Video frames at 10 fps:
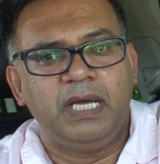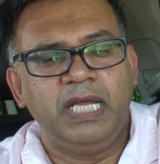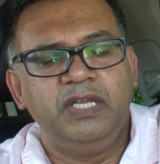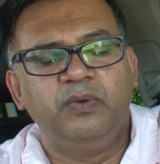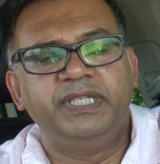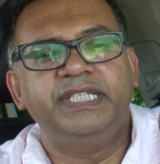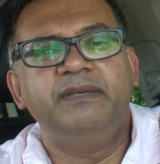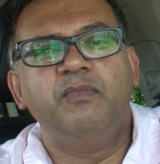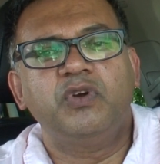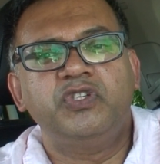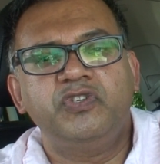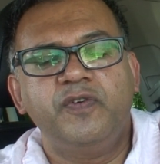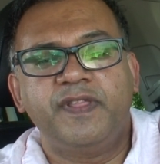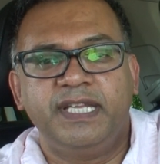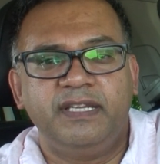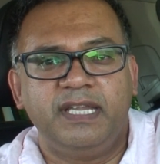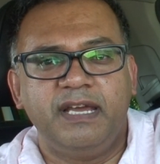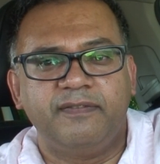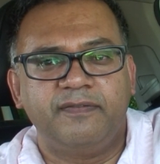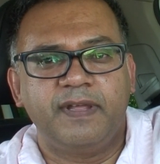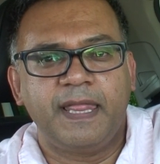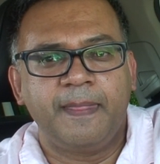and you will see more truth in your life.